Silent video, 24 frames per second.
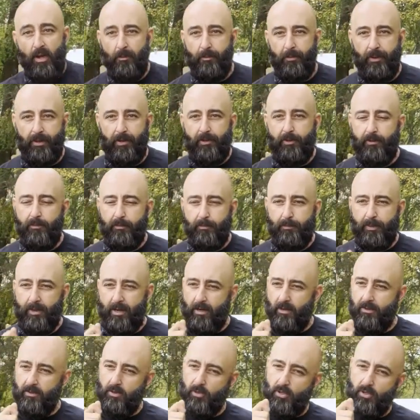But
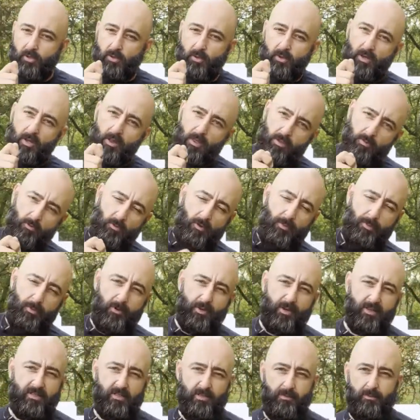because you're shooting through a port
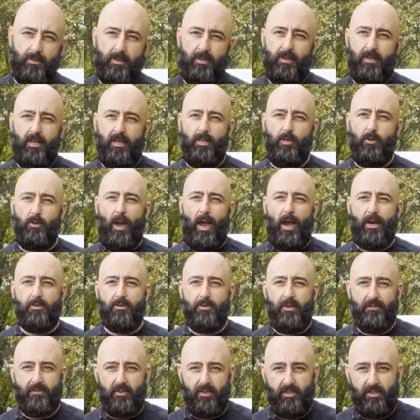doesn't mean that you actually
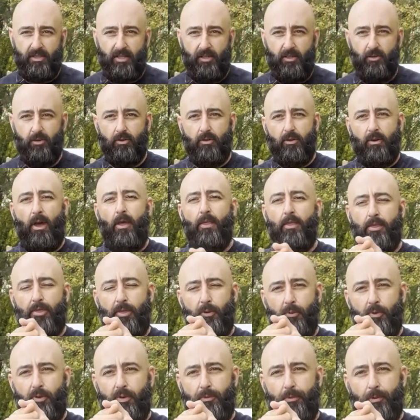have to stick your gun
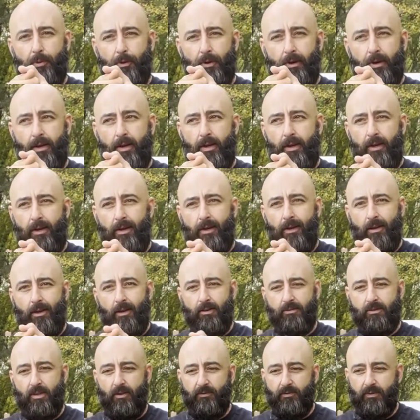through the port.
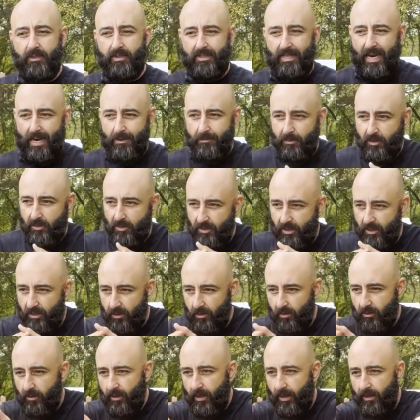Because oftentimes you stick
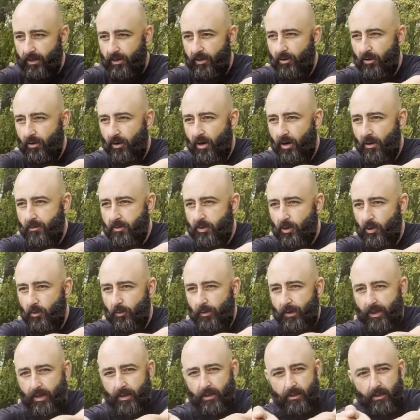your gun and your arms all the
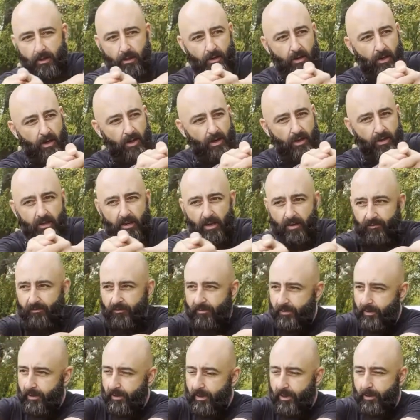way in there, you have
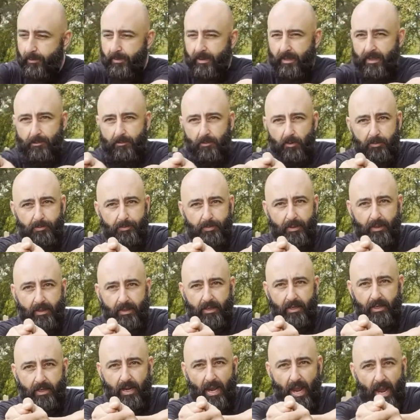limited
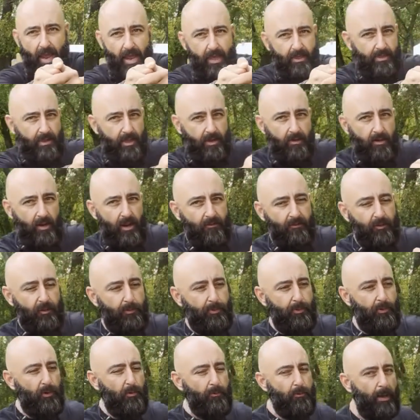mobility, and then you have to
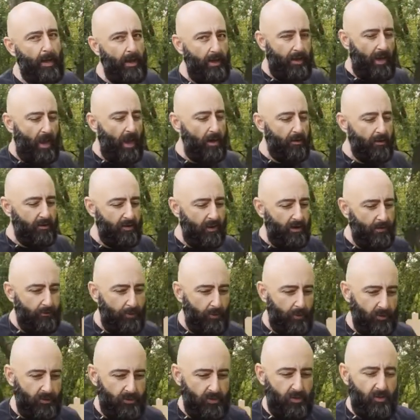pull back out of that
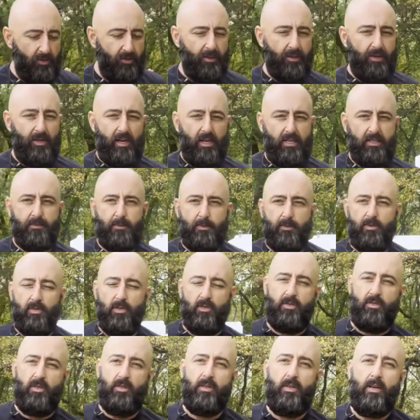port to go to the next
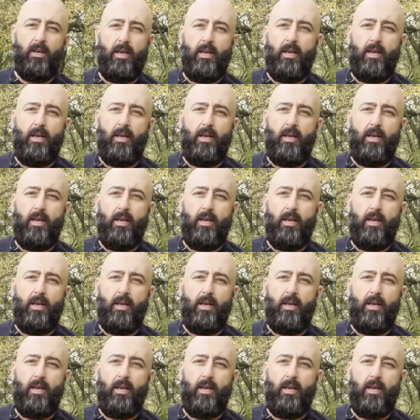position.